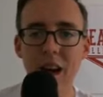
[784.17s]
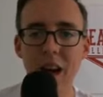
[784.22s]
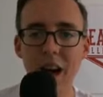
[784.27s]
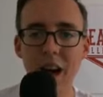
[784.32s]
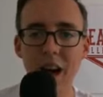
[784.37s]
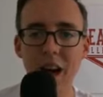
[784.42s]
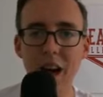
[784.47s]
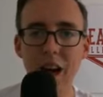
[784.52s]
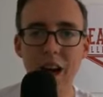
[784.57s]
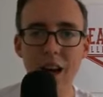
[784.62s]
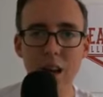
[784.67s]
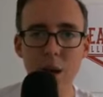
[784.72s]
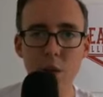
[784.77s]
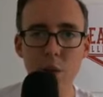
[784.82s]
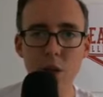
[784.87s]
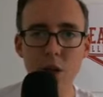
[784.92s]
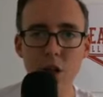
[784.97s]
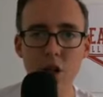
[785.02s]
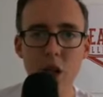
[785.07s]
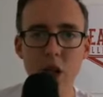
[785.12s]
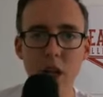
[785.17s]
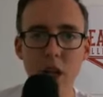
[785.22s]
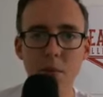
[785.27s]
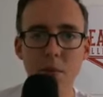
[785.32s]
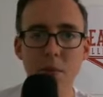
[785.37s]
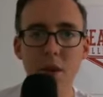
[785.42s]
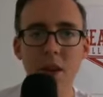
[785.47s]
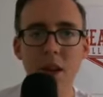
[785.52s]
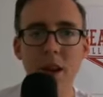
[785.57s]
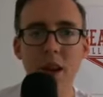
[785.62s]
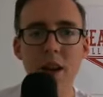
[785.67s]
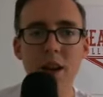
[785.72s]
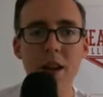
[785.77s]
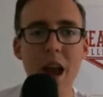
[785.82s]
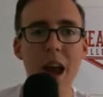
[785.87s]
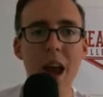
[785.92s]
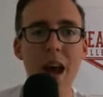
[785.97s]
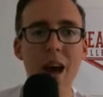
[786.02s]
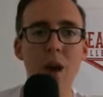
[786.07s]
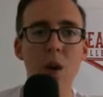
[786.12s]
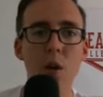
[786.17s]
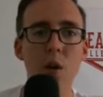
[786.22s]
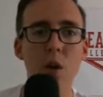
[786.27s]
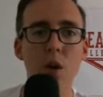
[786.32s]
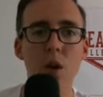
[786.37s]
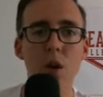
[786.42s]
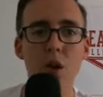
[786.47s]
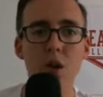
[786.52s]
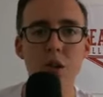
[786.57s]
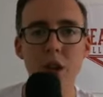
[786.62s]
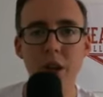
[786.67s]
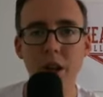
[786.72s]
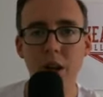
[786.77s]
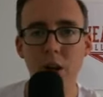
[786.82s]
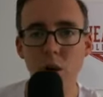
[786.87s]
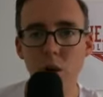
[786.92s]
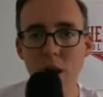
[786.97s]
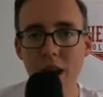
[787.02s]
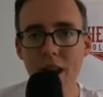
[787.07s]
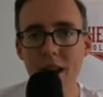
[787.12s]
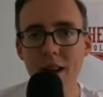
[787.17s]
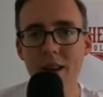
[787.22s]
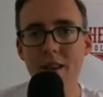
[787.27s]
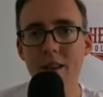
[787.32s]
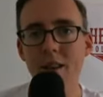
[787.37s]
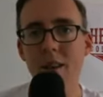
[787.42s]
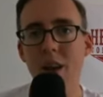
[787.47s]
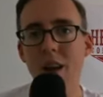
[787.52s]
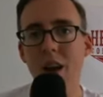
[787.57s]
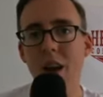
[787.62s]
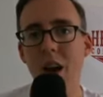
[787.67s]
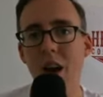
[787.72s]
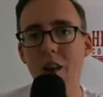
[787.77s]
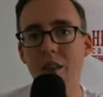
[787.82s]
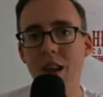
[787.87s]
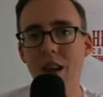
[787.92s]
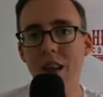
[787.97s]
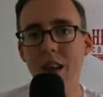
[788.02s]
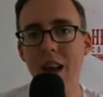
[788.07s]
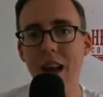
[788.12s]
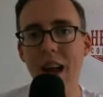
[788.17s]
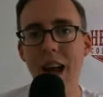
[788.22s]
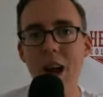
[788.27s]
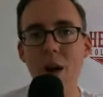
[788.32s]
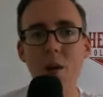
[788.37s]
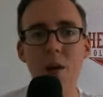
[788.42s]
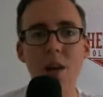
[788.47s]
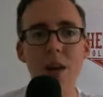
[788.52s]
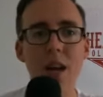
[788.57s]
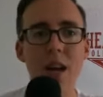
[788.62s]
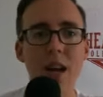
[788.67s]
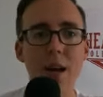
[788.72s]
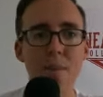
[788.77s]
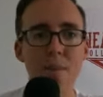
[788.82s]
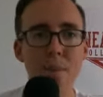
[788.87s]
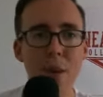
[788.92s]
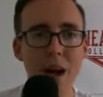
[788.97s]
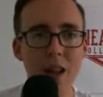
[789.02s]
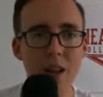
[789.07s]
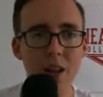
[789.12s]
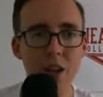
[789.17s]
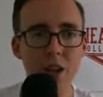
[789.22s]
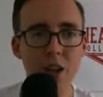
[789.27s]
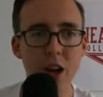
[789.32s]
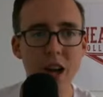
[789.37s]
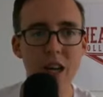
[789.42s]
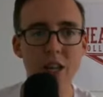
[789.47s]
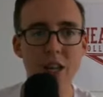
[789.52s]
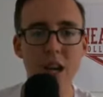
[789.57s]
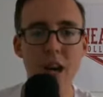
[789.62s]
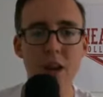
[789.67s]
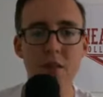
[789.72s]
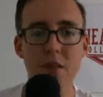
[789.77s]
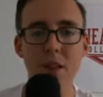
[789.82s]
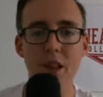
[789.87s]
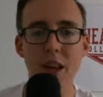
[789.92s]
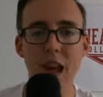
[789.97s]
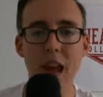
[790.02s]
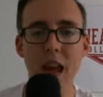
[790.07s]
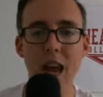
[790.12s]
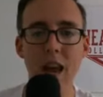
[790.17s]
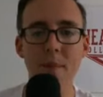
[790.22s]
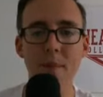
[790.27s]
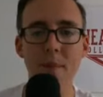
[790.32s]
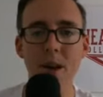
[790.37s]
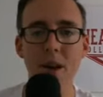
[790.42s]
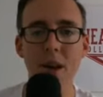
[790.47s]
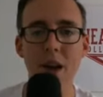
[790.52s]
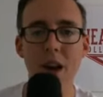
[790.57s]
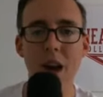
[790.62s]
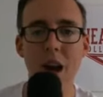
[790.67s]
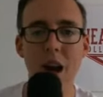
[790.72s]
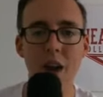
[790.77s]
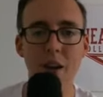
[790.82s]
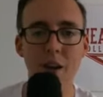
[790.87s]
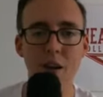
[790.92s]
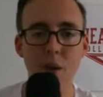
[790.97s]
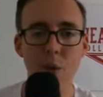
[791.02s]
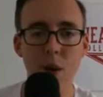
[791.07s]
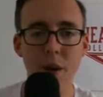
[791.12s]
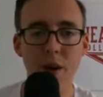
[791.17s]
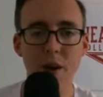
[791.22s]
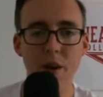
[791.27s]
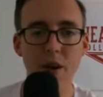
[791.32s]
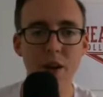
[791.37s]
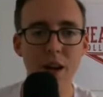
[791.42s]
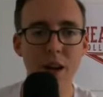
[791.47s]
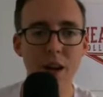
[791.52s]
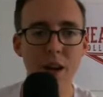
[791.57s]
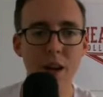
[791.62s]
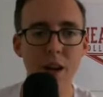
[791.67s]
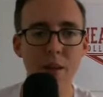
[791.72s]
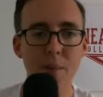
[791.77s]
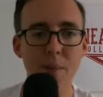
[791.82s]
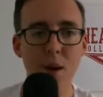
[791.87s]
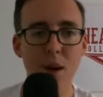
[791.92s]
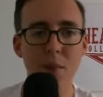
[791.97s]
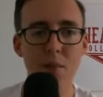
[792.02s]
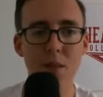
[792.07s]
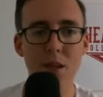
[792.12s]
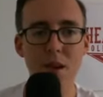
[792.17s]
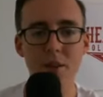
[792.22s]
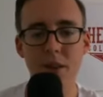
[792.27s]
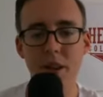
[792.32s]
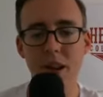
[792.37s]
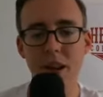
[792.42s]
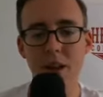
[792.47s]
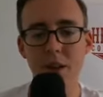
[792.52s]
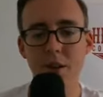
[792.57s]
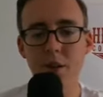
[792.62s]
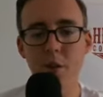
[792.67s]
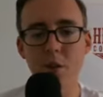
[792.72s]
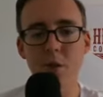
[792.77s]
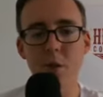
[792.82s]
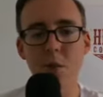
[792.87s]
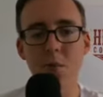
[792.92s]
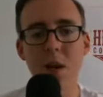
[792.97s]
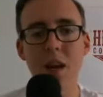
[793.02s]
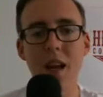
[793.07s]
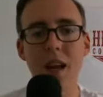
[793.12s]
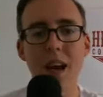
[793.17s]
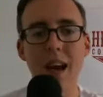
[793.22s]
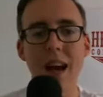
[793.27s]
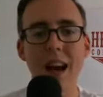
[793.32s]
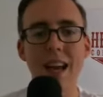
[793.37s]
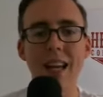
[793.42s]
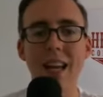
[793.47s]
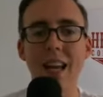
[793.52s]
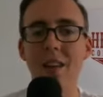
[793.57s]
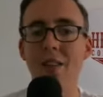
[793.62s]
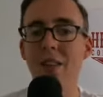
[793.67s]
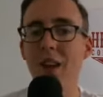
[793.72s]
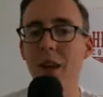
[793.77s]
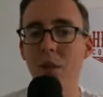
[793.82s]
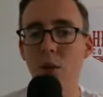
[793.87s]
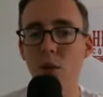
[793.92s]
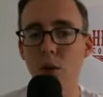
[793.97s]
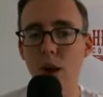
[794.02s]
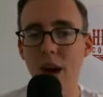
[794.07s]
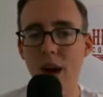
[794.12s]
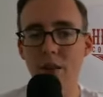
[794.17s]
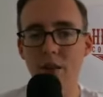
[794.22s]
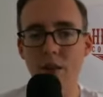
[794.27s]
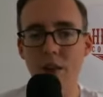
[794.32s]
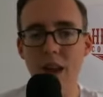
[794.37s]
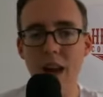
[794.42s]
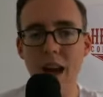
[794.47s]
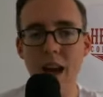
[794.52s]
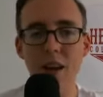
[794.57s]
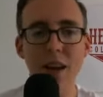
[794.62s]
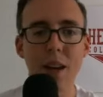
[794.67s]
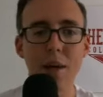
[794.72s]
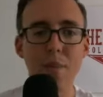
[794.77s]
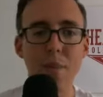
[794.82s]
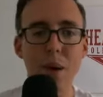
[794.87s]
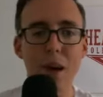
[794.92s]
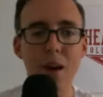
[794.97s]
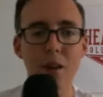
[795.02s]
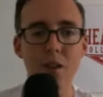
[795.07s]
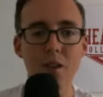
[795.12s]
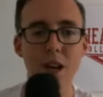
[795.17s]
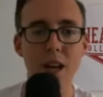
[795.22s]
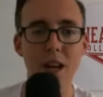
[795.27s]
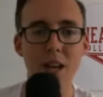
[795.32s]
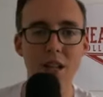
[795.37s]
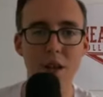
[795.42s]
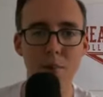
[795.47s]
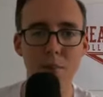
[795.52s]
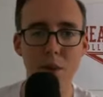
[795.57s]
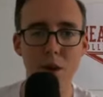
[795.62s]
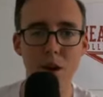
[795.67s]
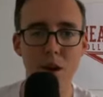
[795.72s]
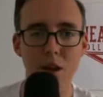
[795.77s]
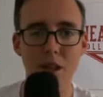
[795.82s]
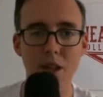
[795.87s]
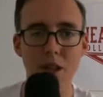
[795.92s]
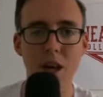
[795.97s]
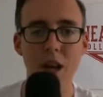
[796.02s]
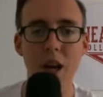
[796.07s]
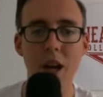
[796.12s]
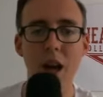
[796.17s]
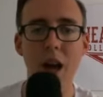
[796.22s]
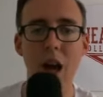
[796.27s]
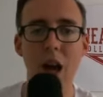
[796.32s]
It was cheap. Now, to the credit of Eli Howard, he apologized after the game on Twitter. He put up something on social media. I give him credit for that. He apologized to Brooks.